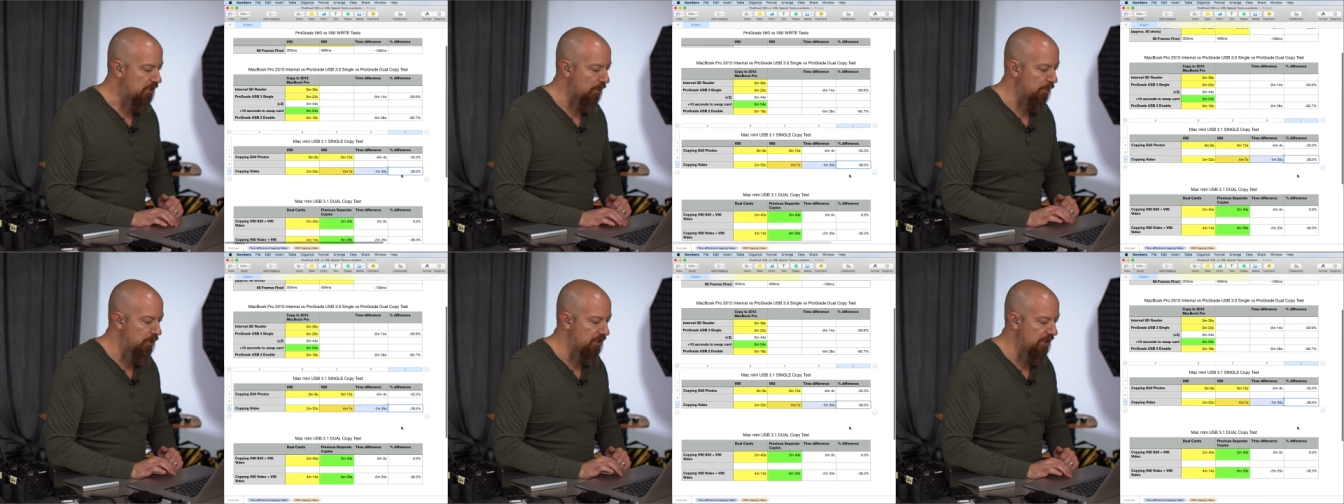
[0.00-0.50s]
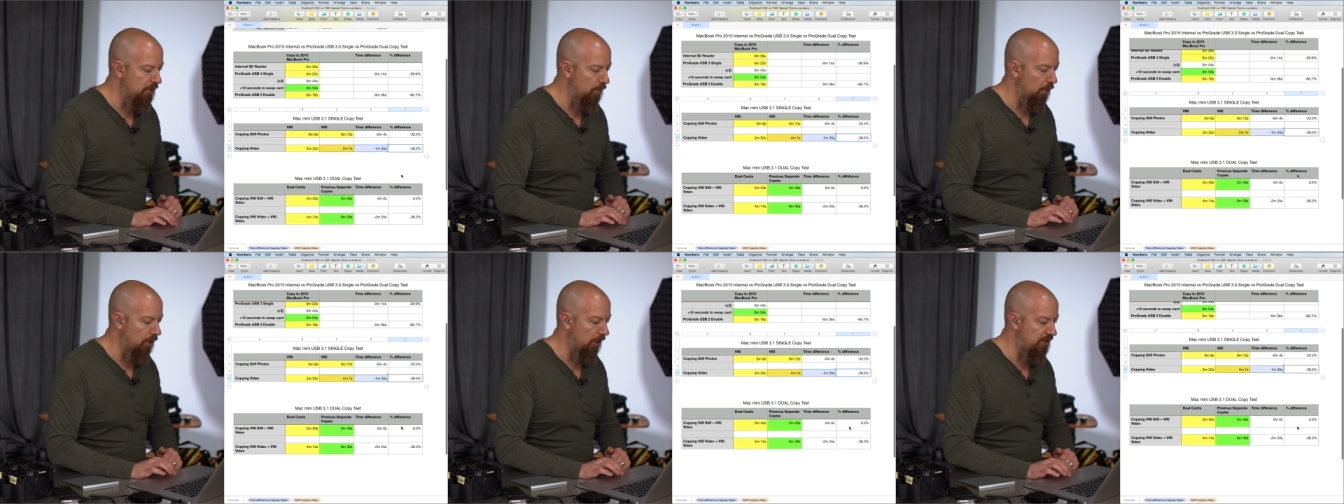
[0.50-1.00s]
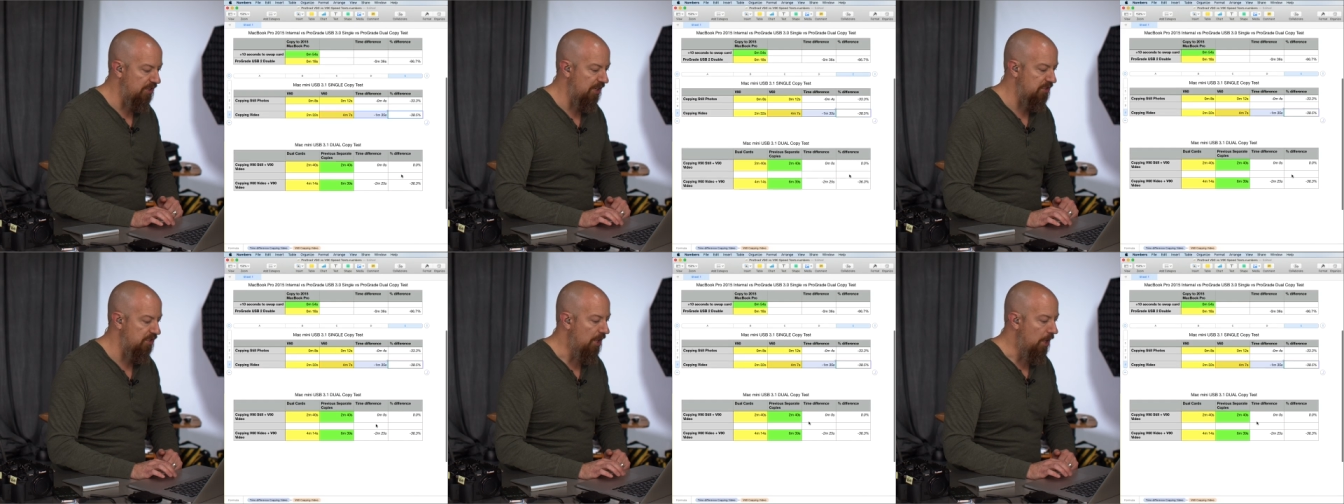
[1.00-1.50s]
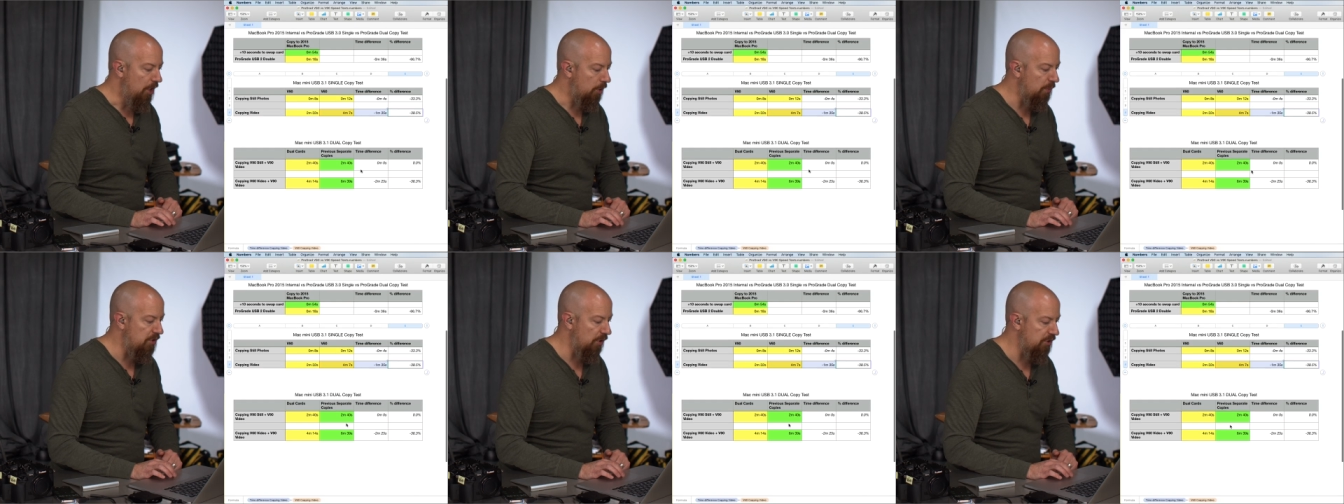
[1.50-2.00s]
So using the dual card tests, the
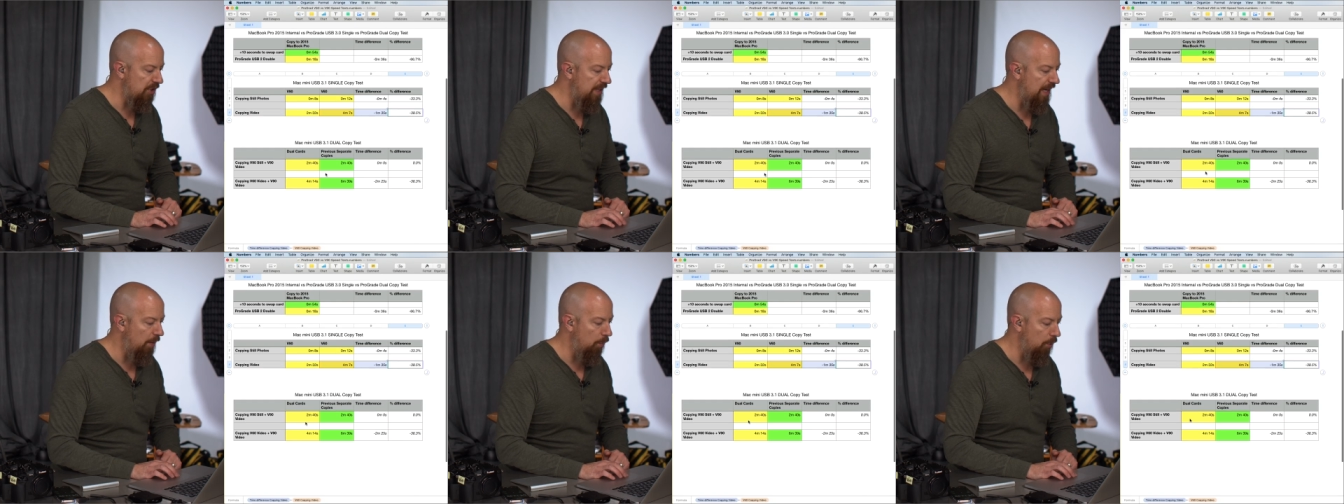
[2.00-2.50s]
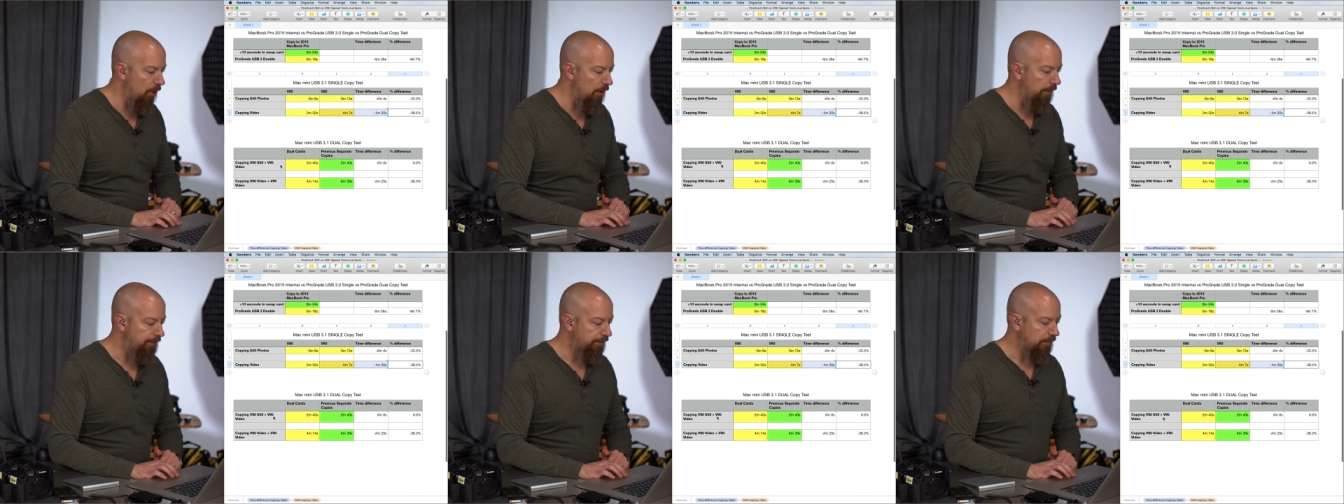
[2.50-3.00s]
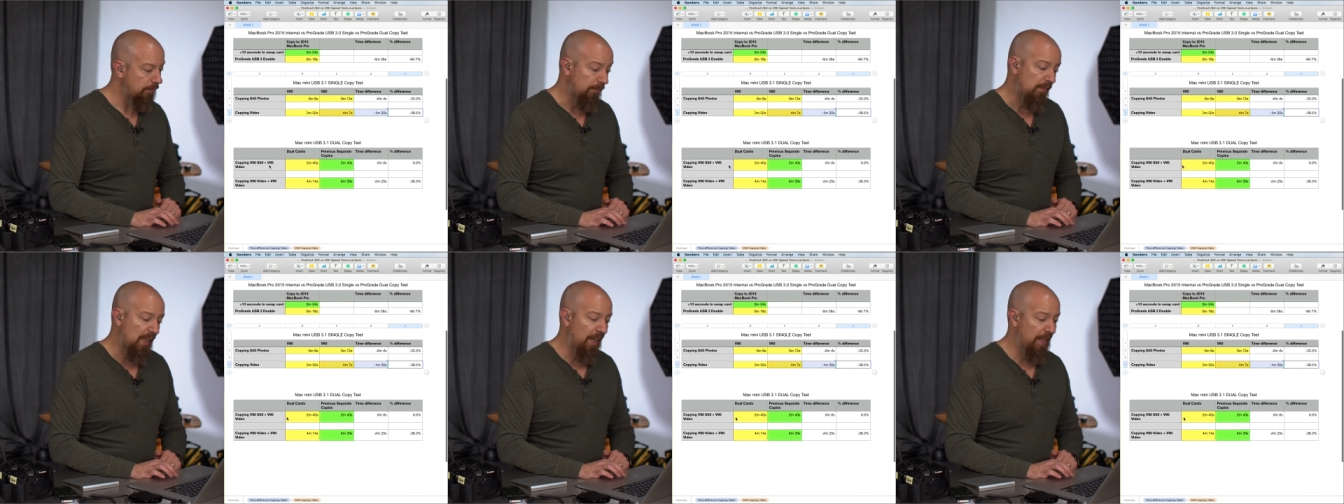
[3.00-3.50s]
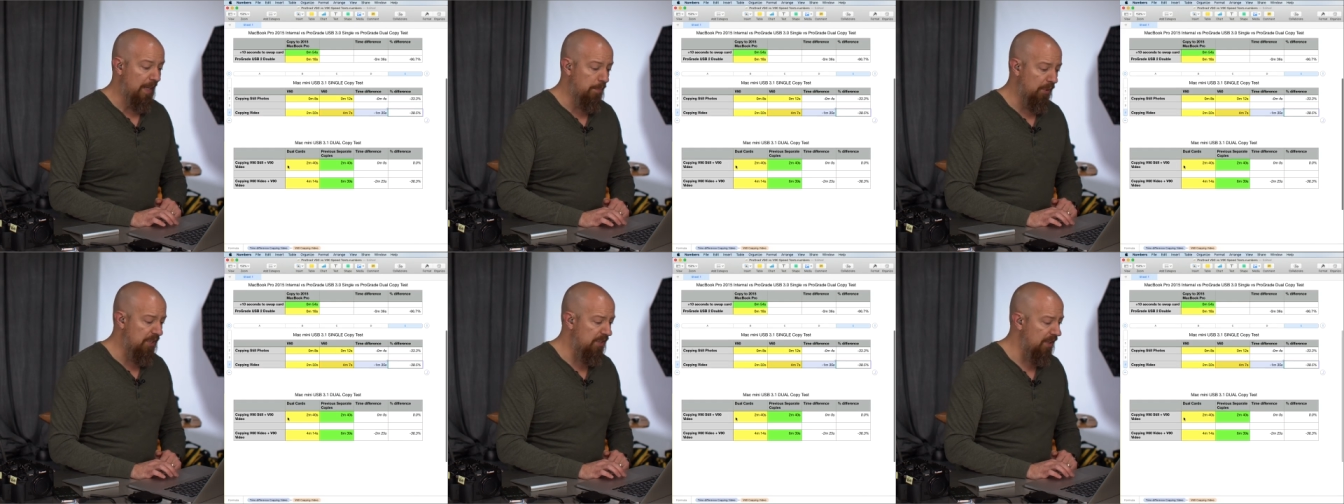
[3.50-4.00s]
results on that were, again,
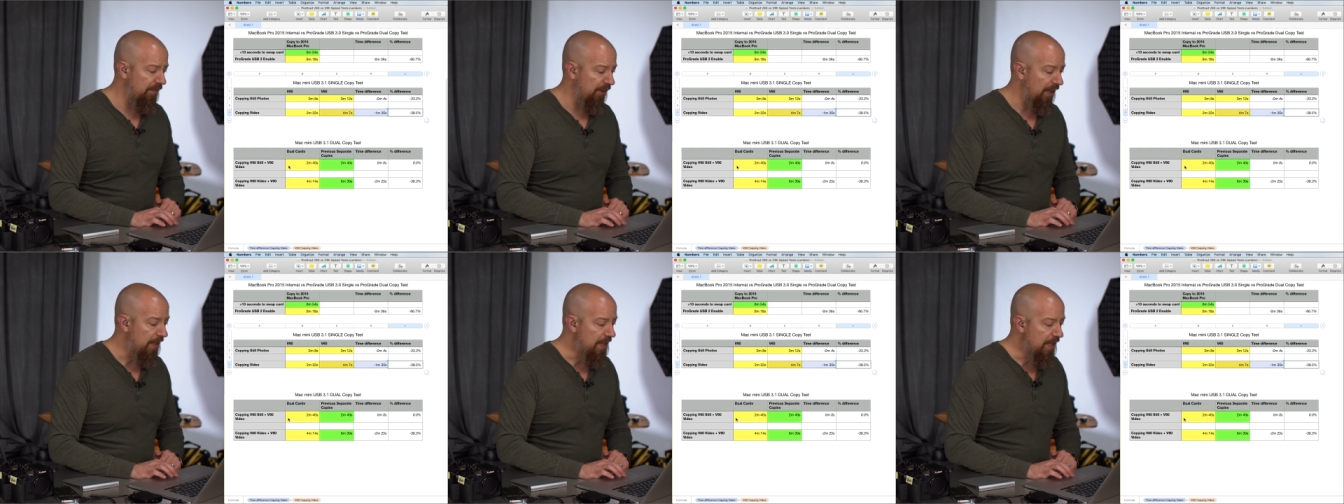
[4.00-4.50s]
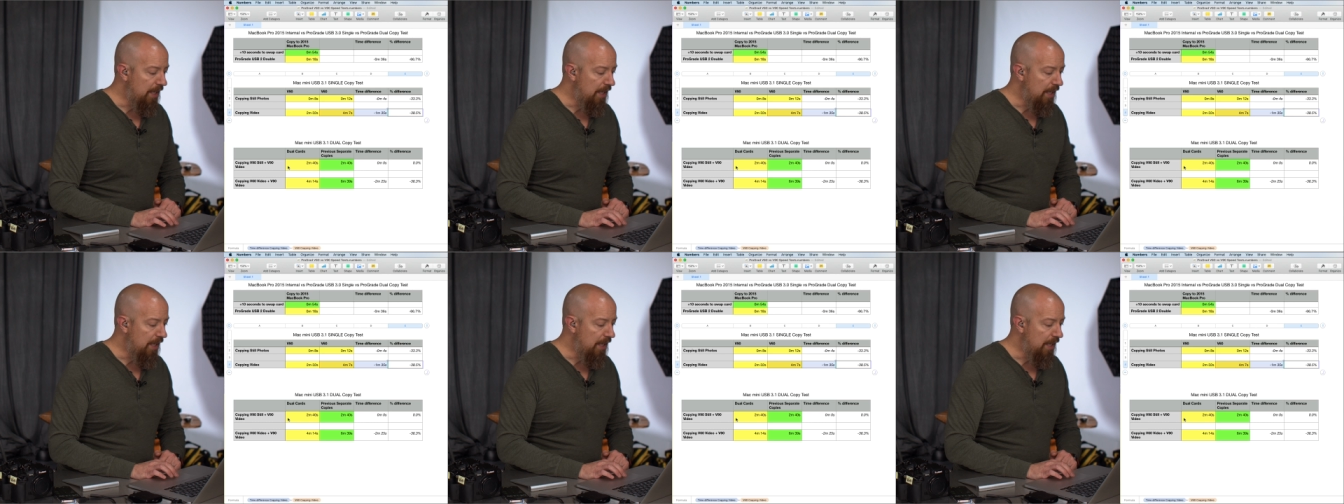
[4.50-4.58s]
pretty significant.